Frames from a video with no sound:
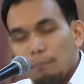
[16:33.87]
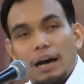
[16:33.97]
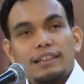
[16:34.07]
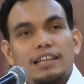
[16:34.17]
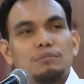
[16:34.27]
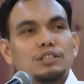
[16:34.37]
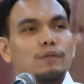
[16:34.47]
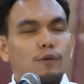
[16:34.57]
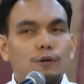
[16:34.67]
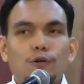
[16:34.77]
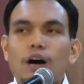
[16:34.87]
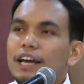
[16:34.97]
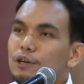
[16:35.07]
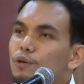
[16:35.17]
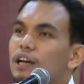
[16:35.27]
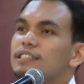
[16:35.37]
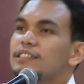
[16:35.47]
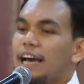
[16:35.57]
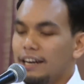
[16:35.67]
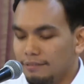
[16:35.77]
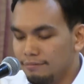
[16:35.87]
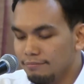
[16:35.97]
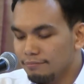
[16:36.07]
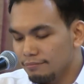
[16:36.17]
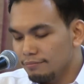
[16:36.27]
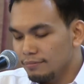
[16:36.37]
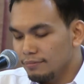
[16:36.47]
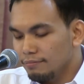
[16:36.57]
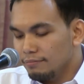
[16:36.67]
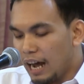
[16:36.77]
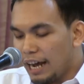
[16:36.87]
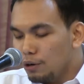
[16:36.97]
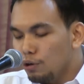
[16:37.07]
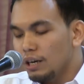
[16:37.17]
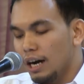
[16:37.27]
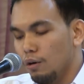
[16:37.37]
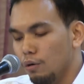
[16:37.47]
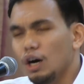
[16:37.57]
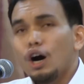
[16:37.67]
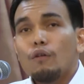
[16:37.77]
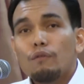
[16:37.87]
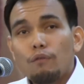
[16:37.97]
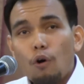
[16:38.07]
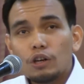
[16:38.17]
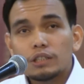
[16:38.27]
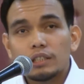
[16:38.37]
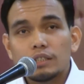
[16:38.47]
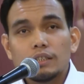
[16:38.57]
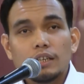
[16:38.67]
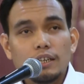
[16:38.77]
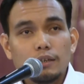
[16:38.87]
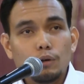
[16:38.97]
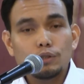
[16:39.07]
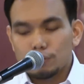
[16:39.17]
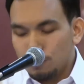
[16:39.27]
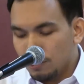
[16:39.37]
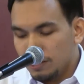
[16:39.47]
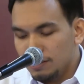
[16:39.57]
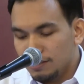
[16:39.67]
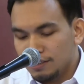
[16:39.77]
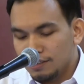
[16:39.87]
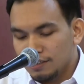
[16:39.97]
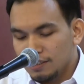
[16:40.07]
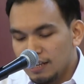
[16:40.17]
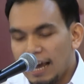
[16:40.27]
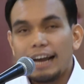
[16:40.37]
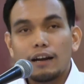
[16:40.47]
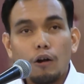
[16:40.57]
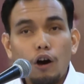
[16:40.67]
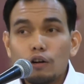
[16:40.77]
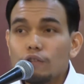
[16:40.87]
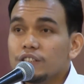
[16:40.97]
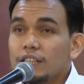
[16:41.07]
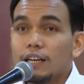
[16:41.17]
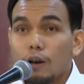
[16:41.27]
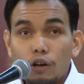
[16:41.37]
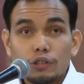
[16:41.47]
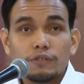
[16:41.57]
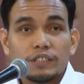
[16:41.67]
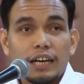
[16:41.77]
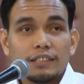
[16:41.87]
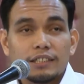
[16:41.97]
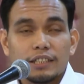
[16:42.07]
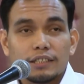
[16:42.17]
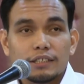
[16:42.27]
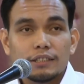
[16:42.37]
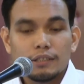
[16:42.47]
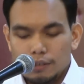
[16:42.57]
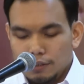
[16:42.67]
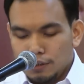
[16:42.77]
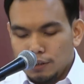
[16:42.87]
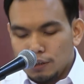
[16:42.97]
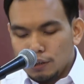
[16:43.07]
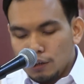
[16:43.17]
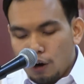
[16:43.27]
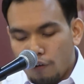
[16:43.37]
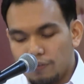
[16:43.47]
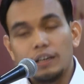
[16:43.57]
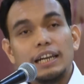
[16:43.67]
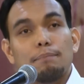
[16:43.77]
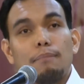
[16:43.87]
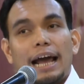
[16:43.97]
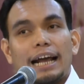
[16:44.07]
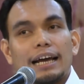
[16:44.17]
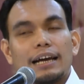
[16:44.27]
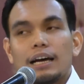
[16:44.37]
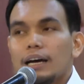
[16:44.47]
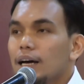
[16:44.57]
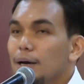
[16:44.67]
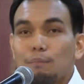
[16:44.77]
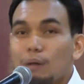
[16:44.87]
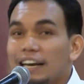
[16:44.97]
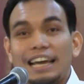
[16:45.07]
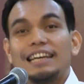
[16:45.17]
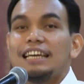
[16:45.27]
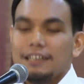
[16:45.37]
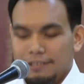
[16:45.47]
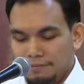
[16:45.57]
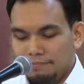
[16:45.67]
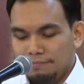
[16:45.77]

But I think, Mr. Frodo, I do understand. I know now. Folks in those stories had lot of ch- lots of chances of turning back, but they did not